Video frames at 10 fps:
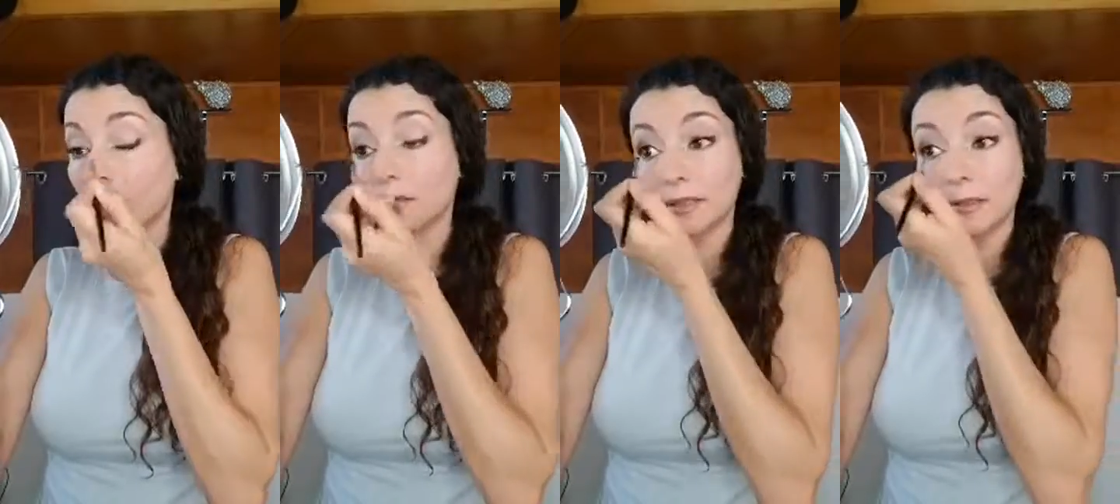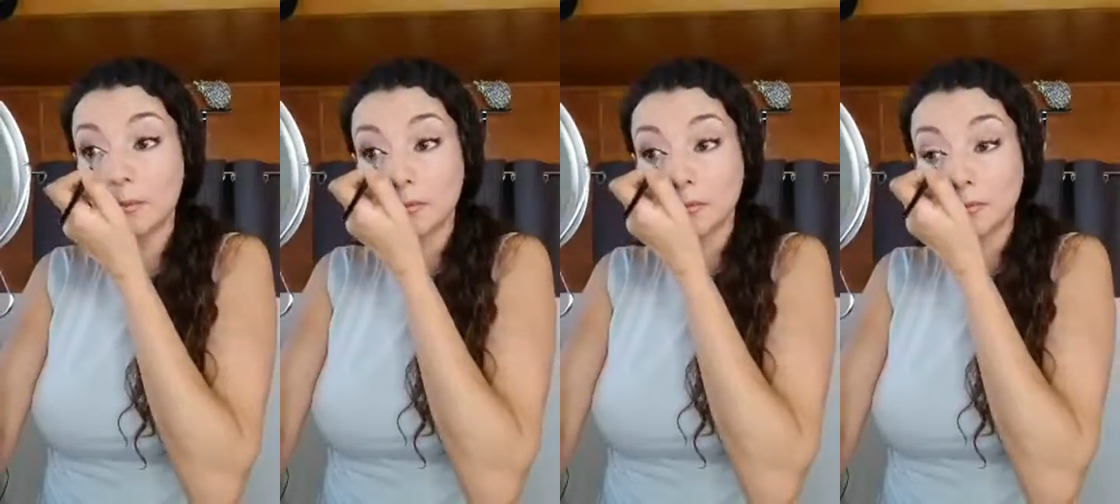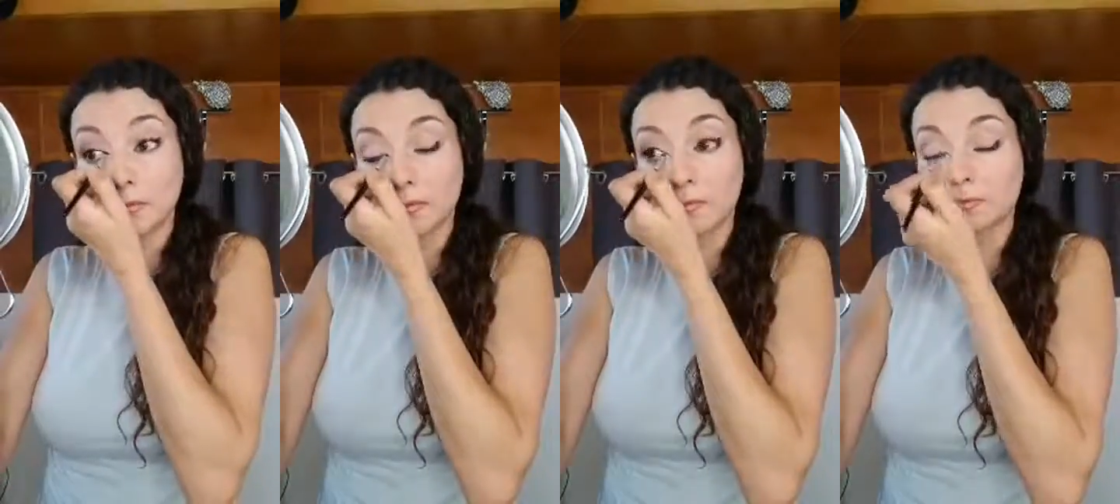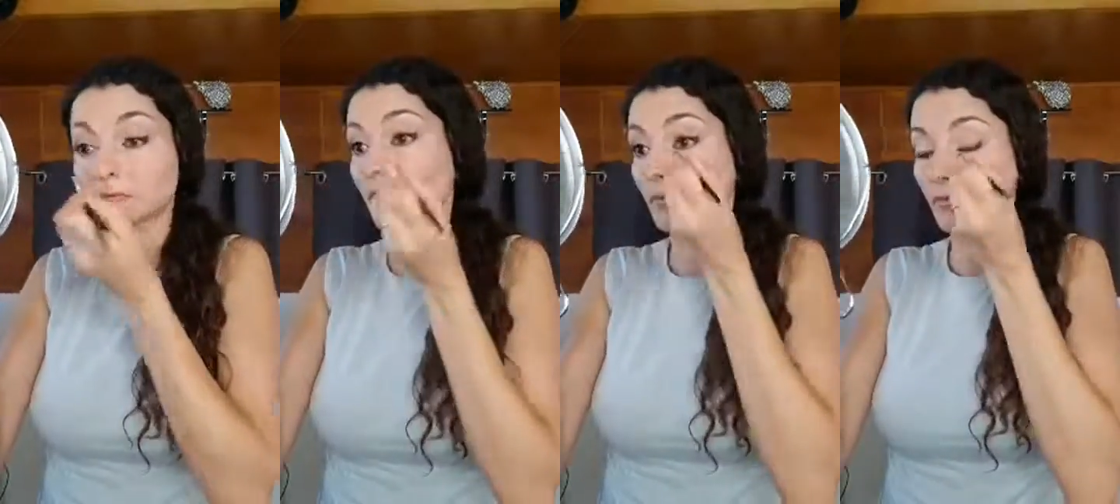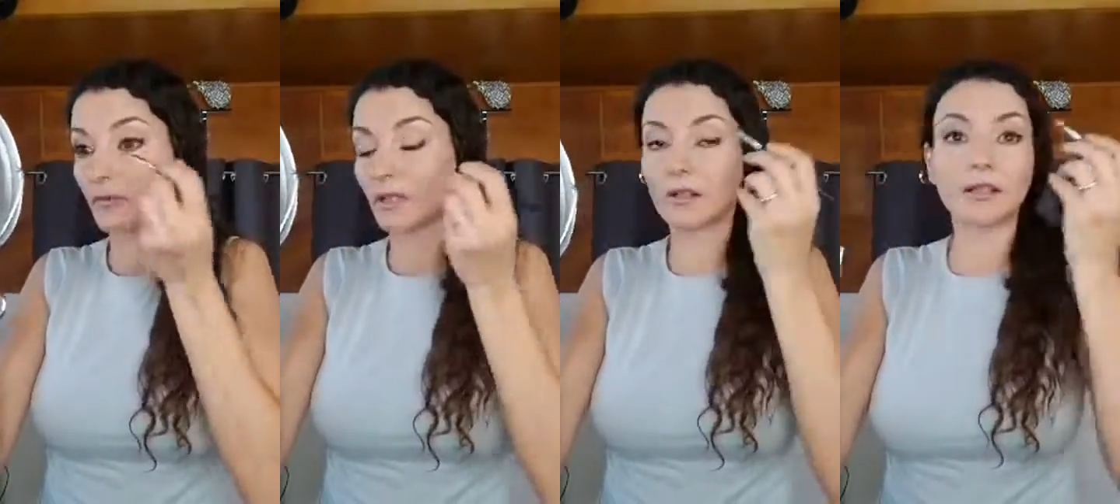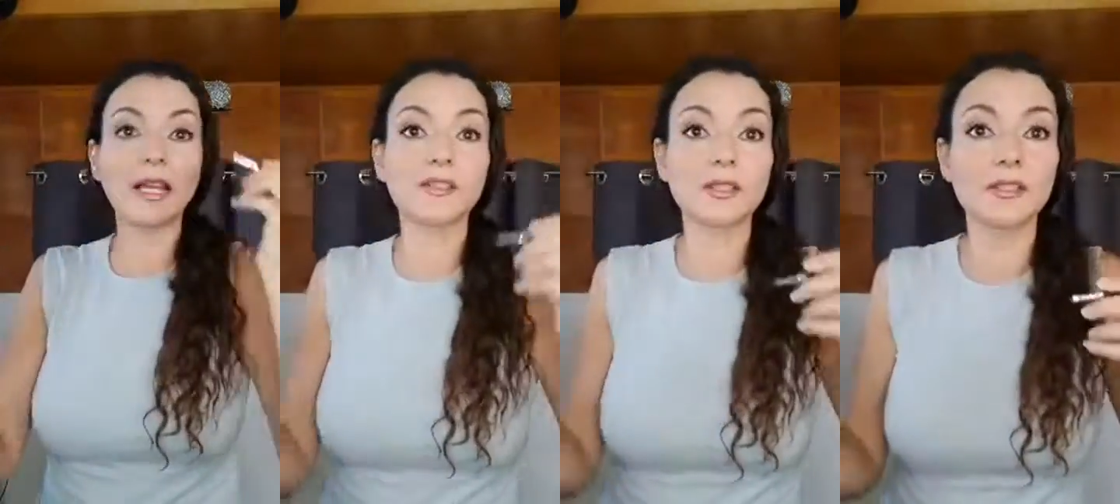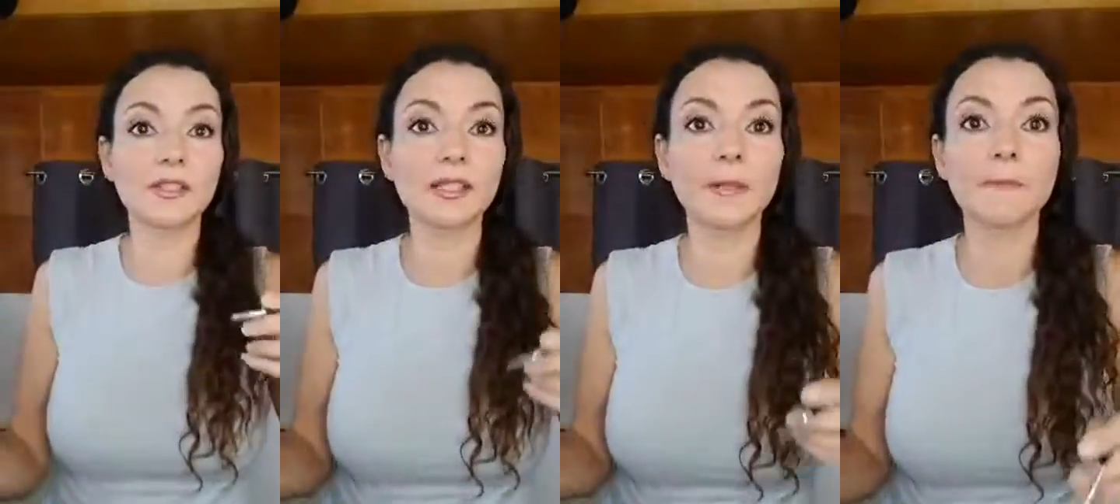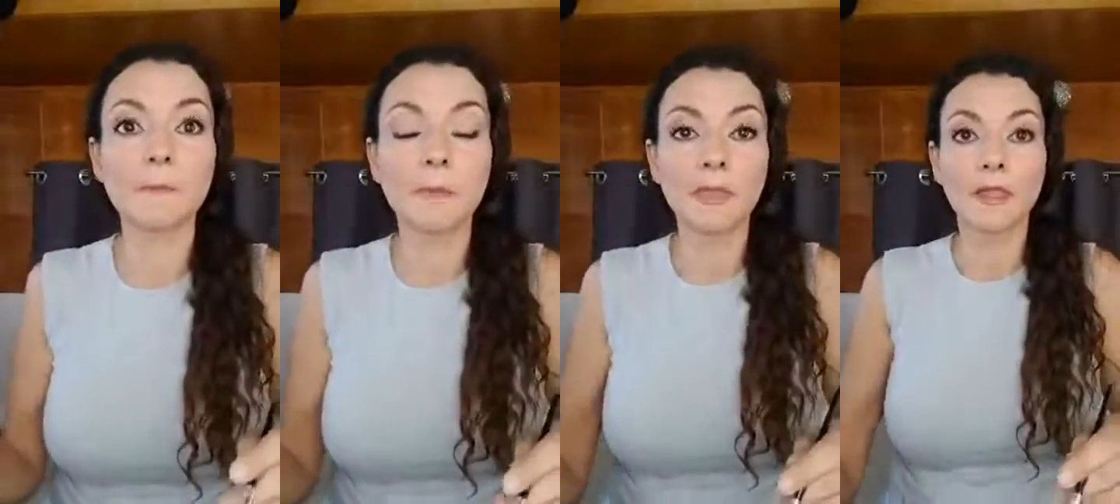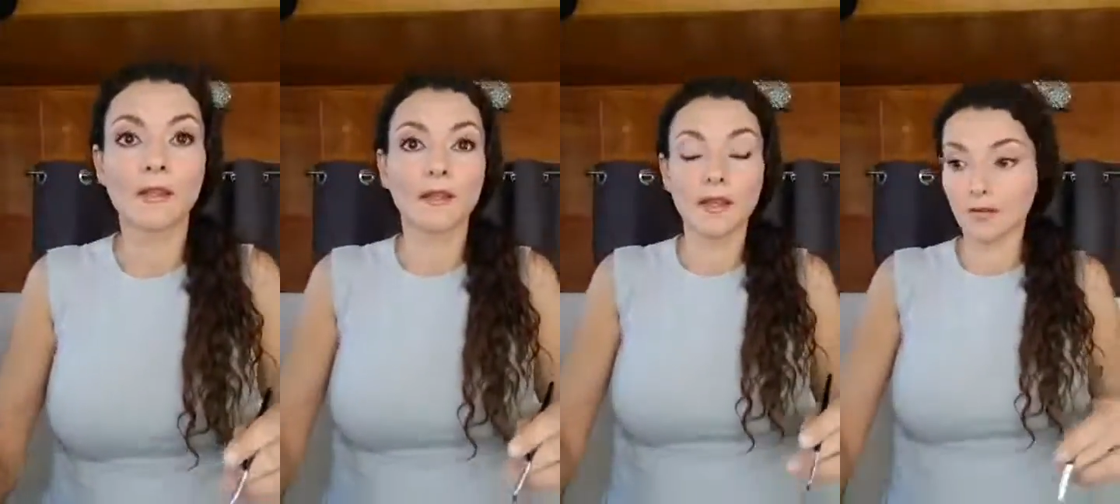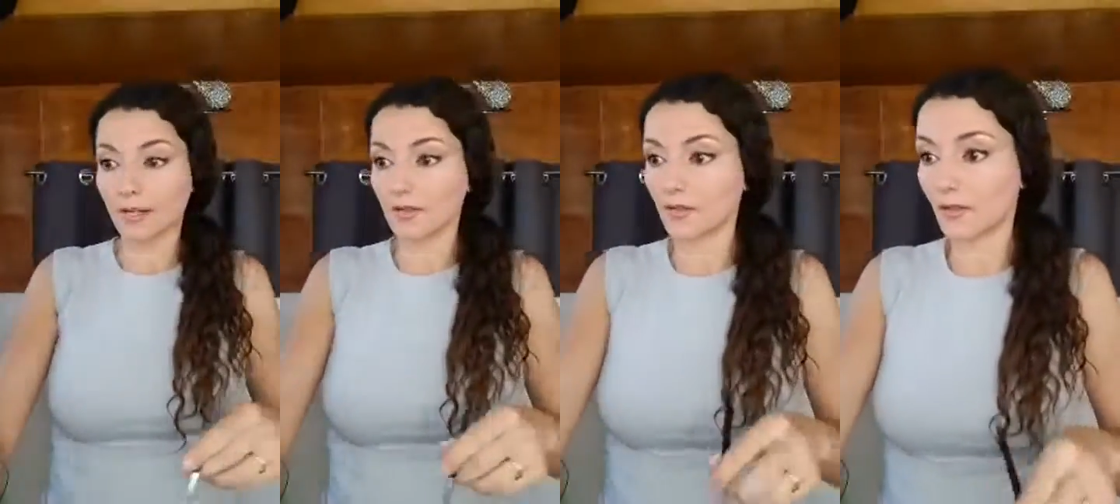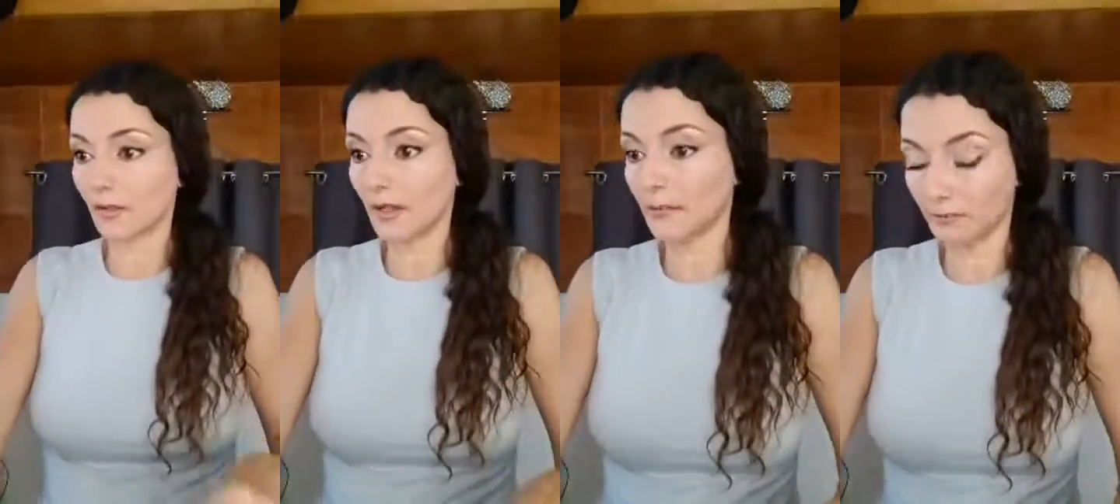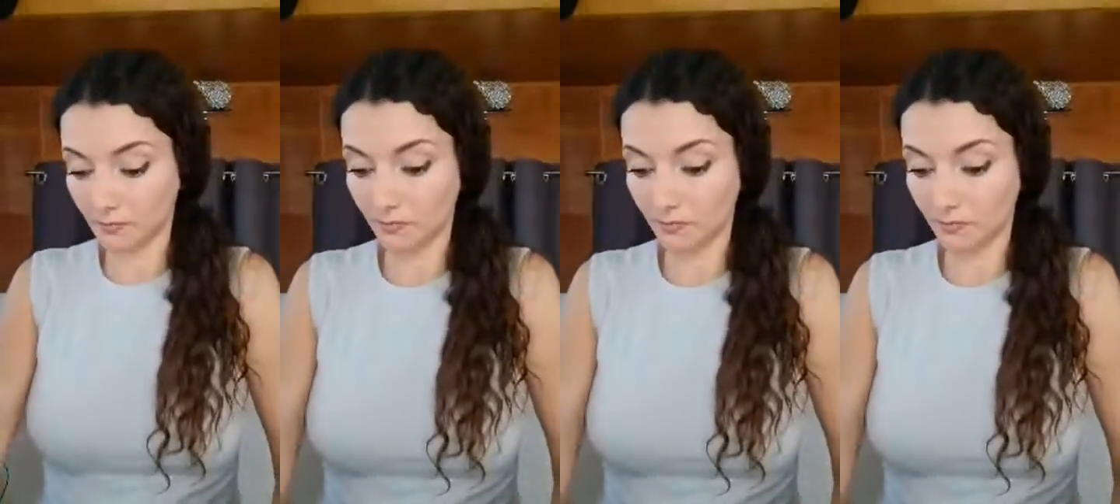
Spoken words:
lid, or lashes I should say. All right, so I'm